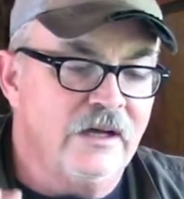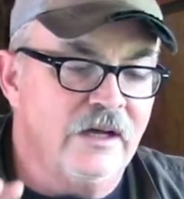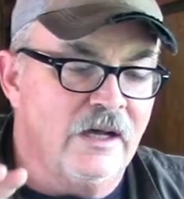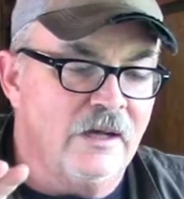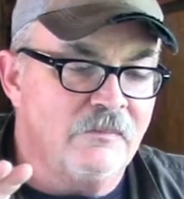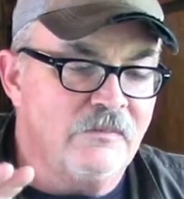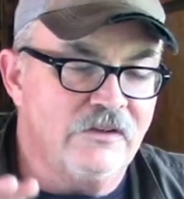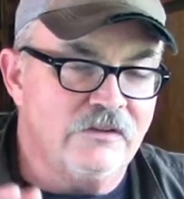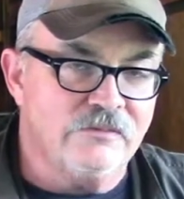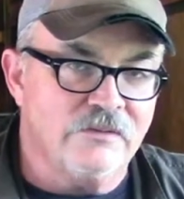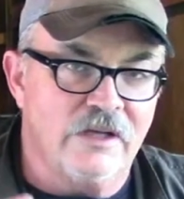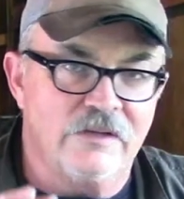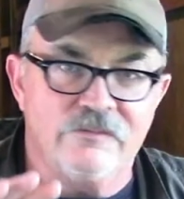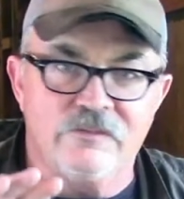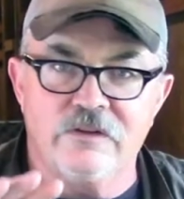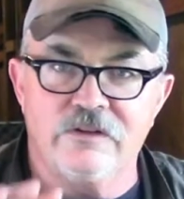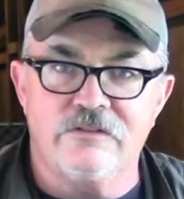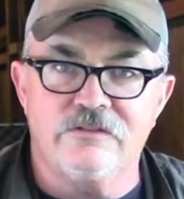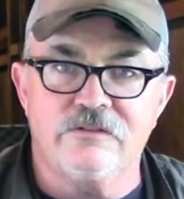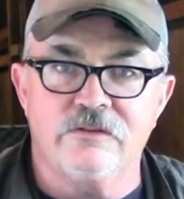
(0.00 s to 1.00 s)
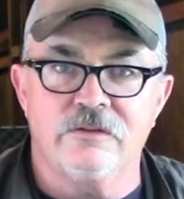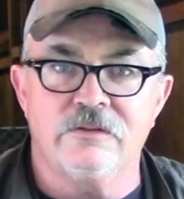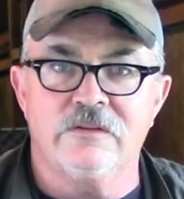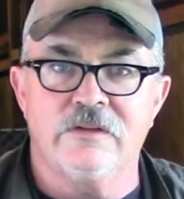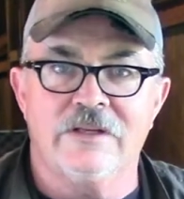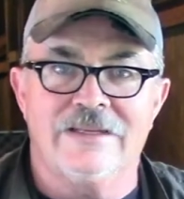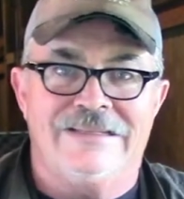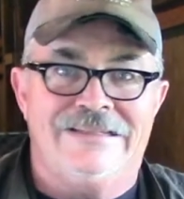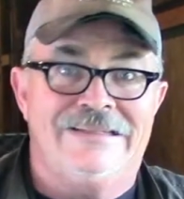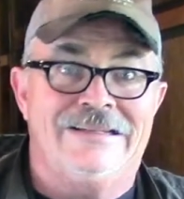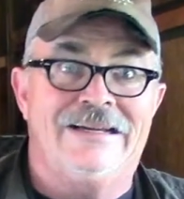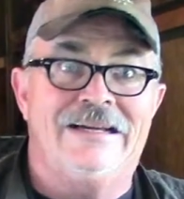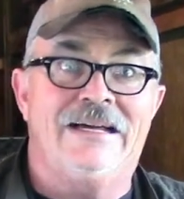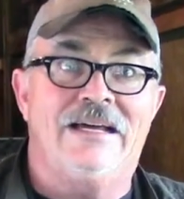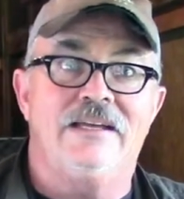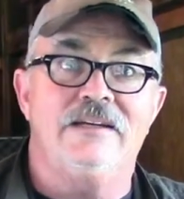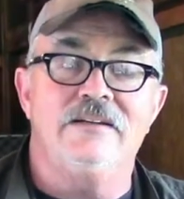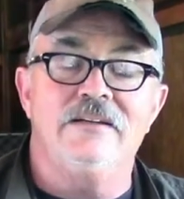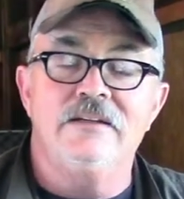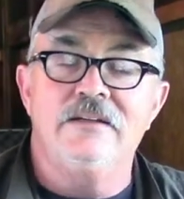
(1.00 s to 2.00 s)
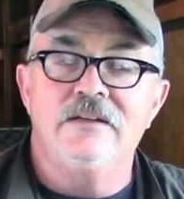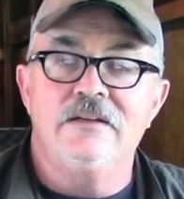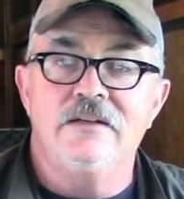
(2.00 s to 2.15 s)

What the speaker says: This rifle is certainly not